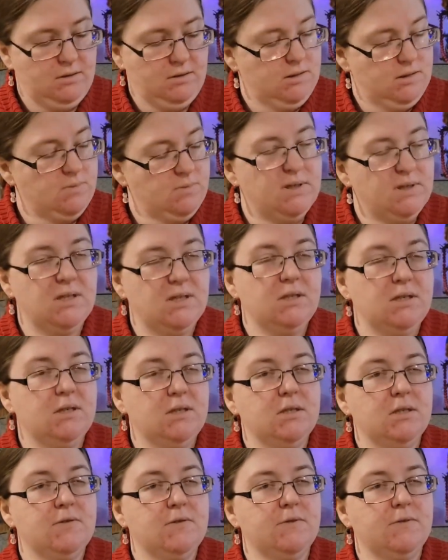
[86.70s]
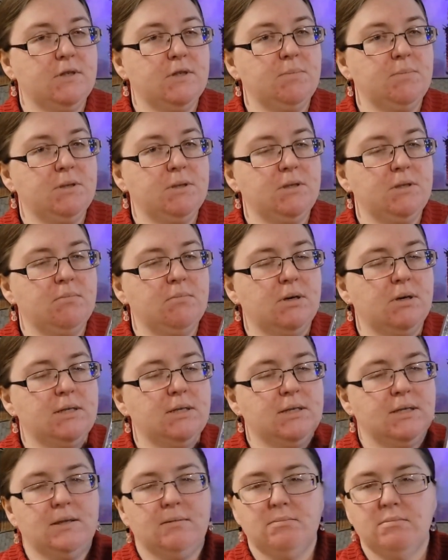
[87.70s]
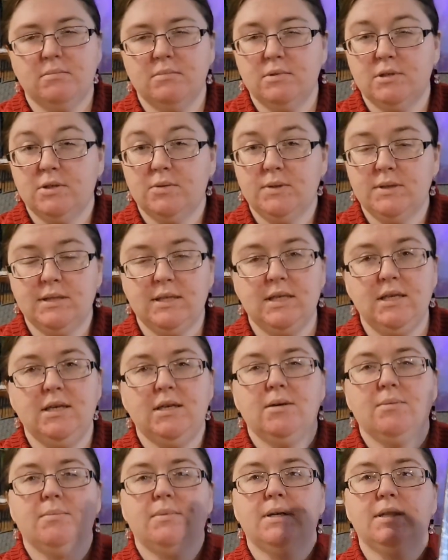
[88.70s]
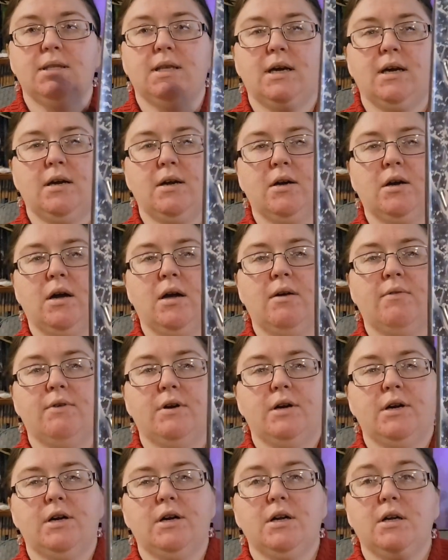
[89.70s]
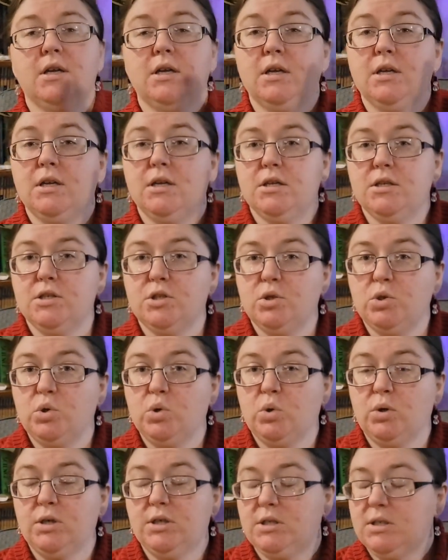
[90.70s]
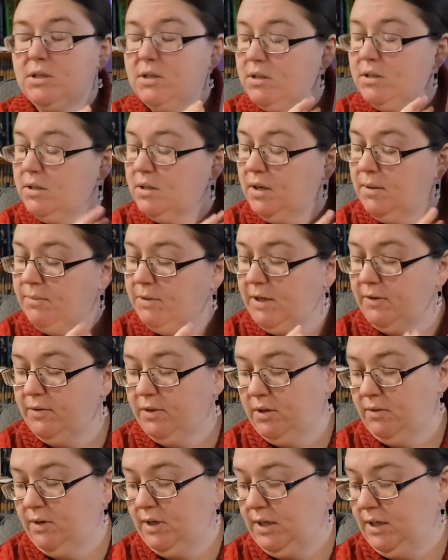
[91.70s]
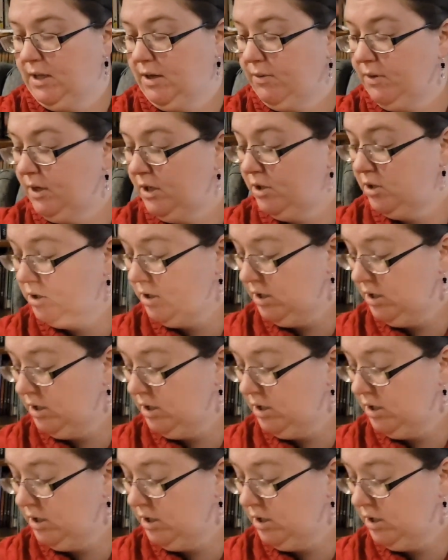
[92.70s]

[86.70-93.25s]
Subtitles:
This one is first person present, so we'll see. But that cover is gorgeous. I'm definitely reading that one in